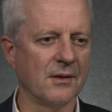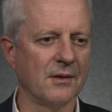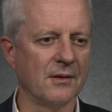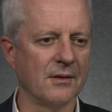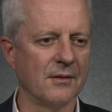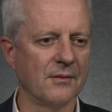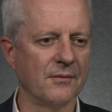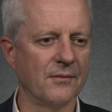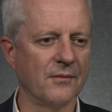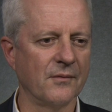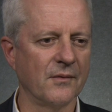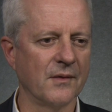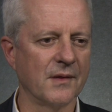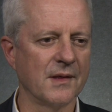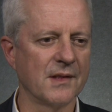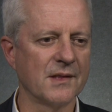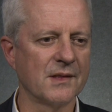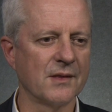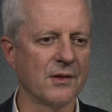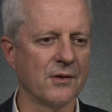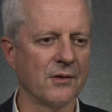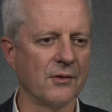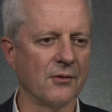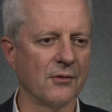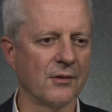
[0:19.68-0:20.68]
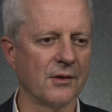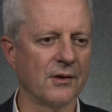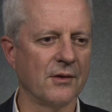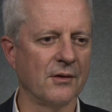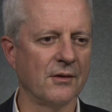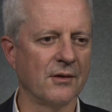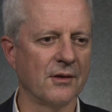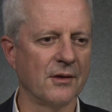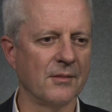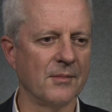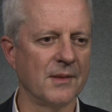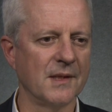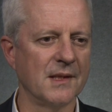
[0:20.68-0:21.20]
of the circular
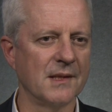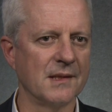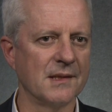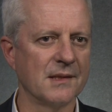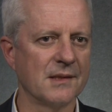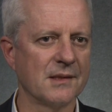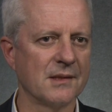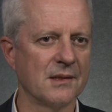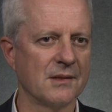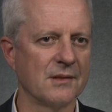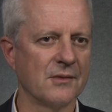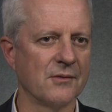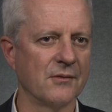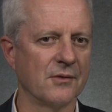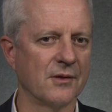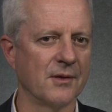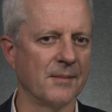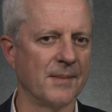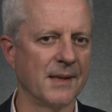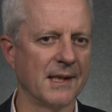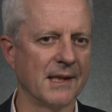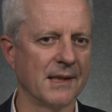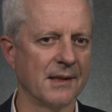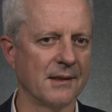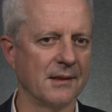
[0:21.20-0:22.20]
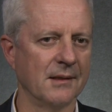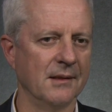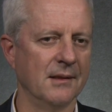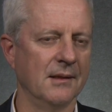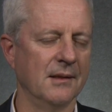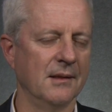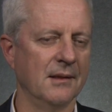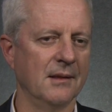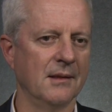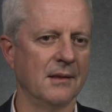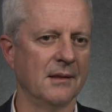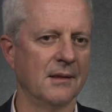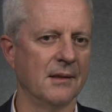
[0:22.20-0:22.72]
economy is to talk about
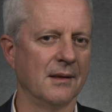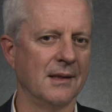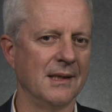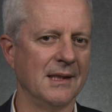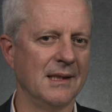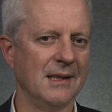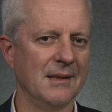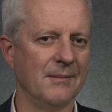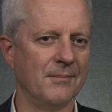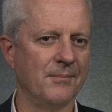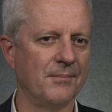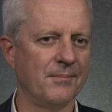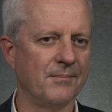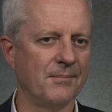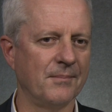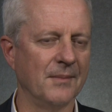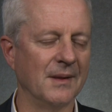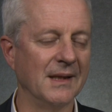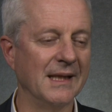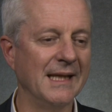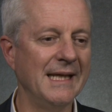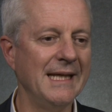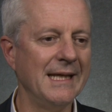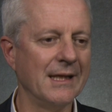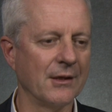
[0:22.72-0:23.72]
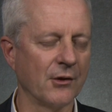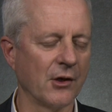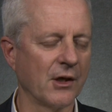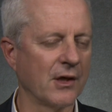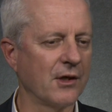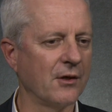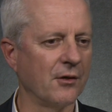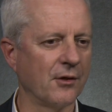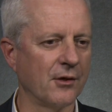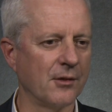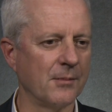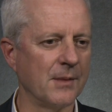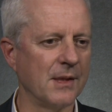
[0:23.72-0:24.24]
the linear
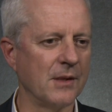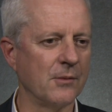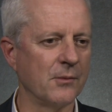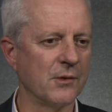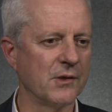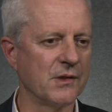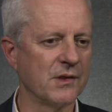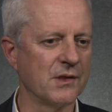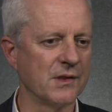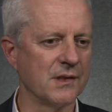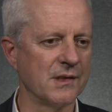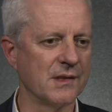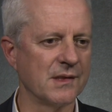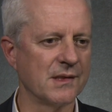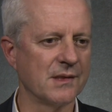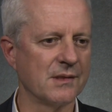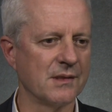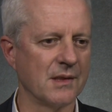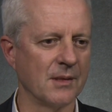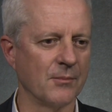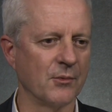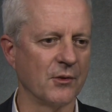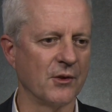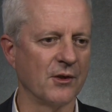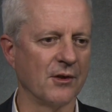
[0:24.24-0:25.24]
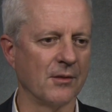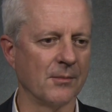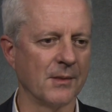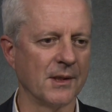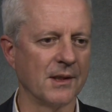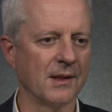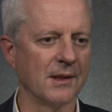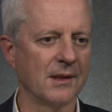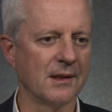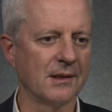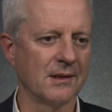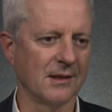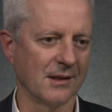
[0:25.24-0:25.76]
economy, which is the
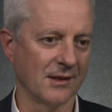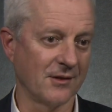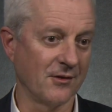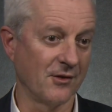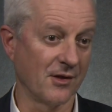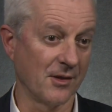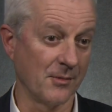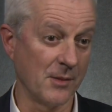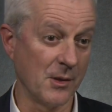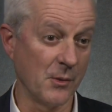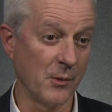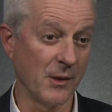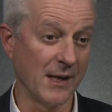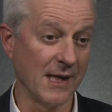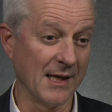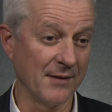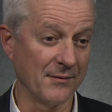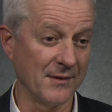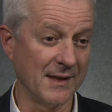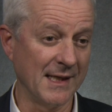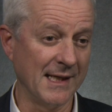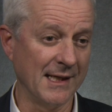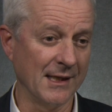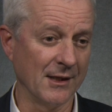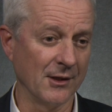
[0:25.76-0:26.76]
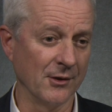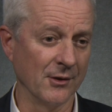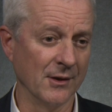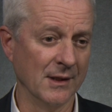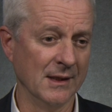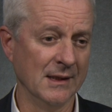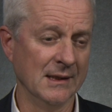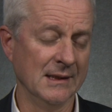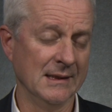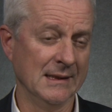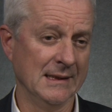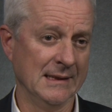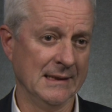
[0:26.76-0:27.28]
predominant economy we have now.
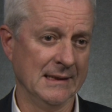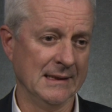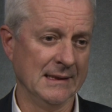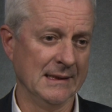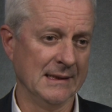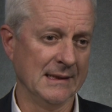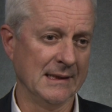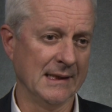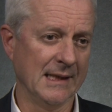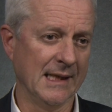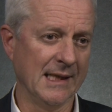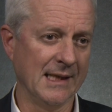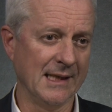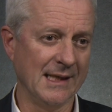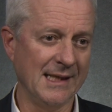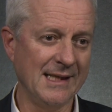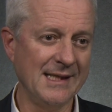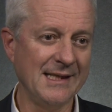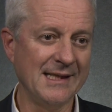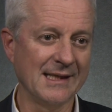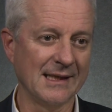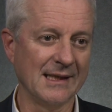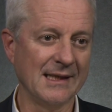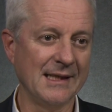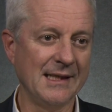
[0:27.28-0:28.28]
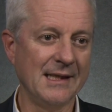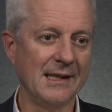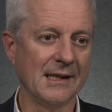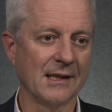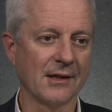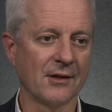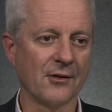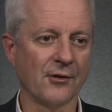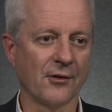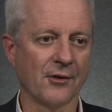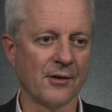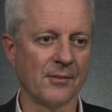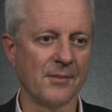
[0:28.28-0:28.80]
And in the linear
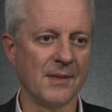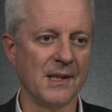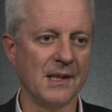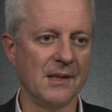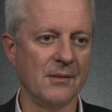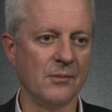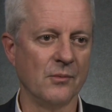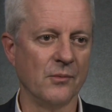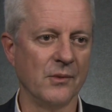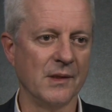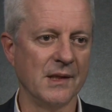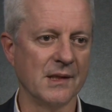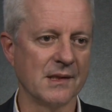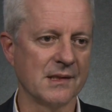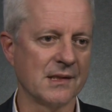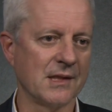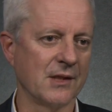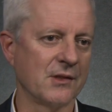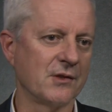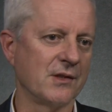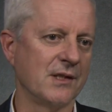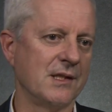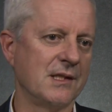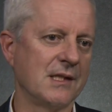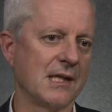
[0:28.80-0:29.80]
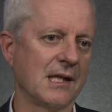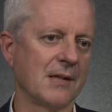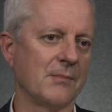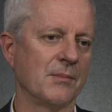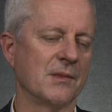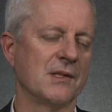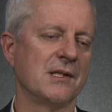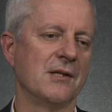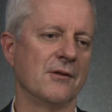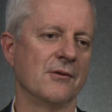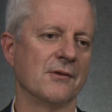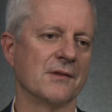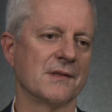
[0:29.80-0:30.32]
economy, we essentially take
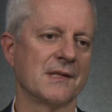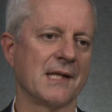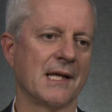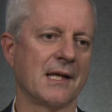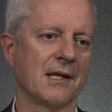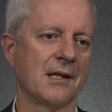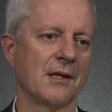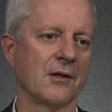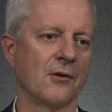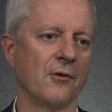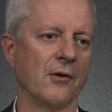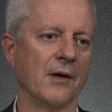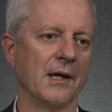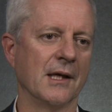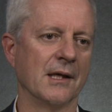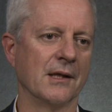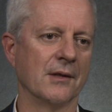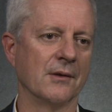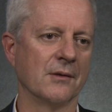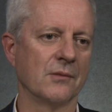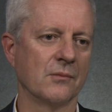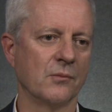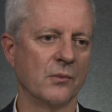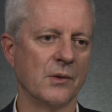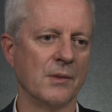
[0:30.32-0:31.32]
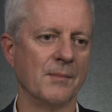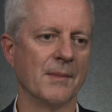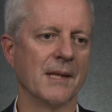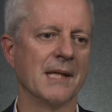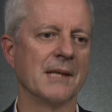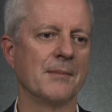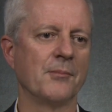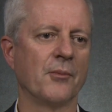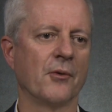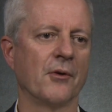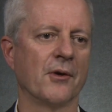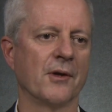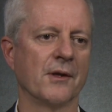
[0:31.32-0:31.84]
materials out of the ground, we
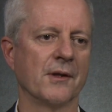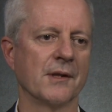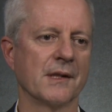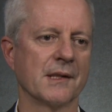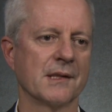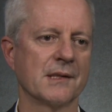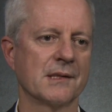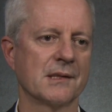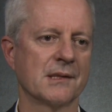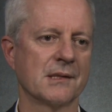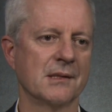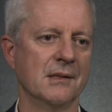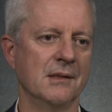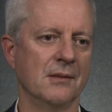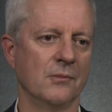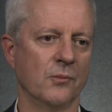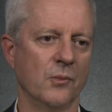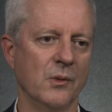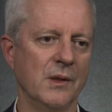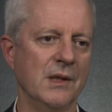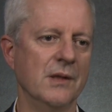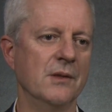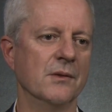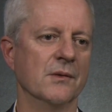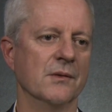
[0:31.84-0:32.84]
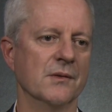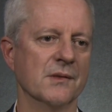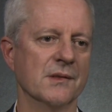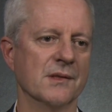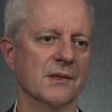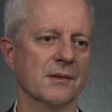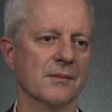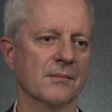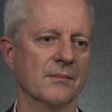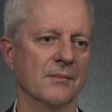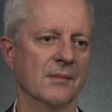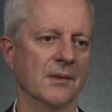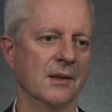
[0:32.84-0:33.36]
make products, we use
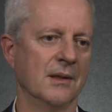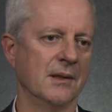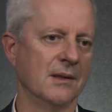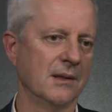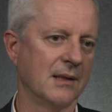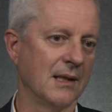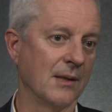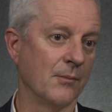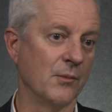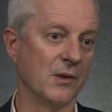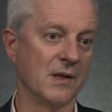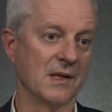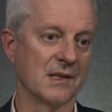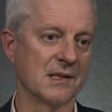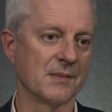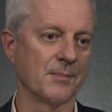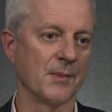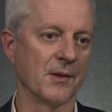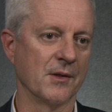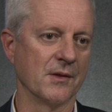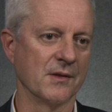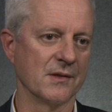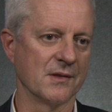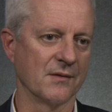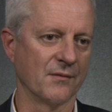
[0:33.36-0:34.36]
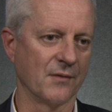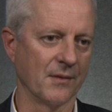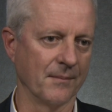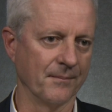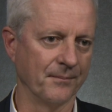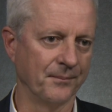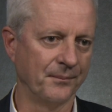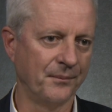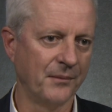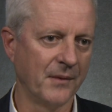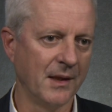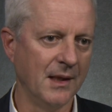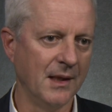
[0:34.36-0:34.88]
them, and we dispose of them.